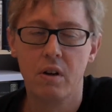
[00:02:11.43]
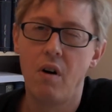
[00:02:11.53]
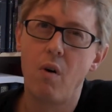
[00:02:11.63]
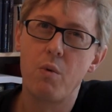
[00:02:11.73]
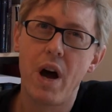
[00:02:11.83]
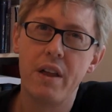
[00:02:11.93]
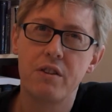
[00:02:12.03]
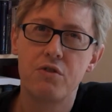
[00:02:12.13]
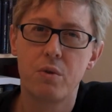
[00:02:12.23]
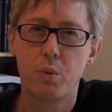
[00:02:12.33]
or
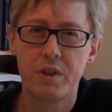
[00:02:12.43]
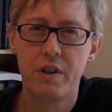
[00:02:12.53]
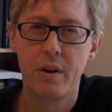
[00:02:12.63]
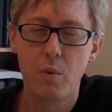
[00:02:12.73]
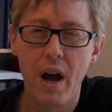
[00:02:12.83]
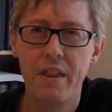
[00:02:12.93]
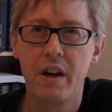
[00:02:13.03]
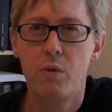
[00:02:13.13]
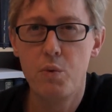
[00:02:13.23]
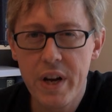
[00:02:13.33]
rather, should we say,
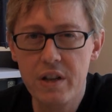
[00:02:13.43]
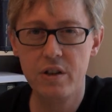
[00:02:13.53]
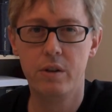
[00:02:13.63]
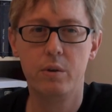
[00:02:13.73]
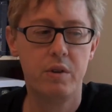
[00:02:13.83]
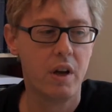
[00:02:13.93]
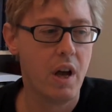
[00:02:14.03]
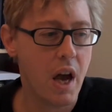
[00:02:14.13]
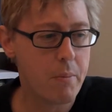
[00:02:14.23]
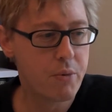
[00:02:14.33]
rather renewed
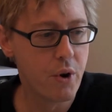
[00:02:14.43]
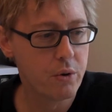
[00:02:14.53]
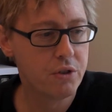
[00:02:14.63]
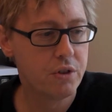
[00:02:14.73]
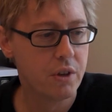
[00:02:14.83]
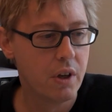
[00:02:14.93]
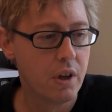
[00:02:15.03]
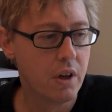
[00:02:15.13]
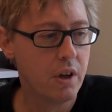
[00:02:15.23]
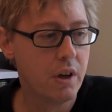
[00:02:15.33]
approach
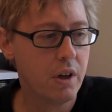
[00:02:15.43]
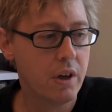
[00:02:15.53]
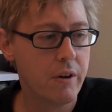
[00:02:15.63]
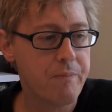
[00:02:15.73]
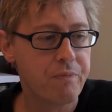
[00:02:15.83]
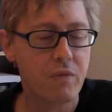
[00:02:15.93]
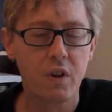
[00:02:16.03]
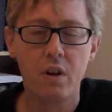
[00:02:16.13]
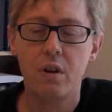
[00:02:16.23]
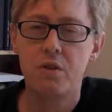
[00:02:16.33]

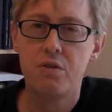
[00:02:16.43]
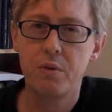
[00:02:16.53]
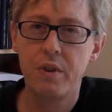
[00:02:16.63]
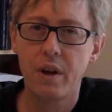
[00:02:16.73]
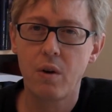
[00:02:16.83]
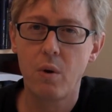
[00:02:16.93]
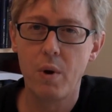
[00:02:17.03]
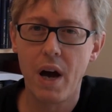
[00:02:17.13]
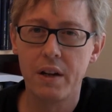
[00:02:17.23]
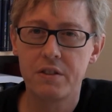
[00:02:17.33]
to the
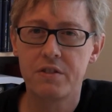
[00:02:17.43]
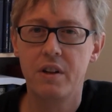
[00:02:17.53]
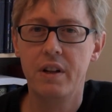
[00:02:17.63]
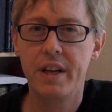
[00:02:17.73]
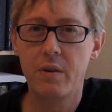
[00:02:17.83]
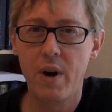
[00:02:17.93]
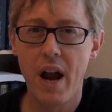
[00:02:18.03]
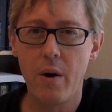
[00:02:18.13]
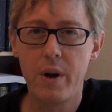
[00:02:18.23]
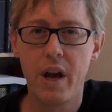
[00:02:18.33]
Quran's
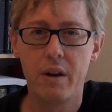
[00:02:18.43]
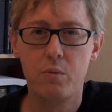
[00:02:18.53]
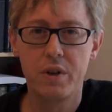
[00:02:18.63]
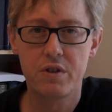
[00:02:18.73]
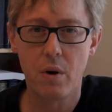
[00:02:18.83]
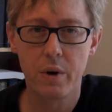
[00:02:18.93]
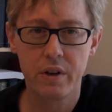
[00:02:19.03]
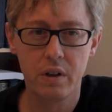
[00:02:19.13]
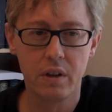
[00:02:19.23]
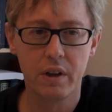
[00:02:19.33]
literary and
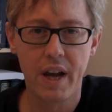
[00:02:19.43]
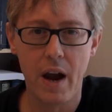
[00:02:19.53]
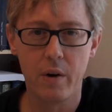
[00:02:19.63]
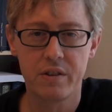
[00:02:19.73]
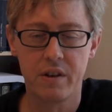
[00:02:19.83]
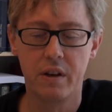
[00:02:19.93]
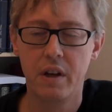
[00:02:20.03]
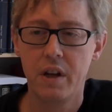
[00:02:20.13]
rhetorical character.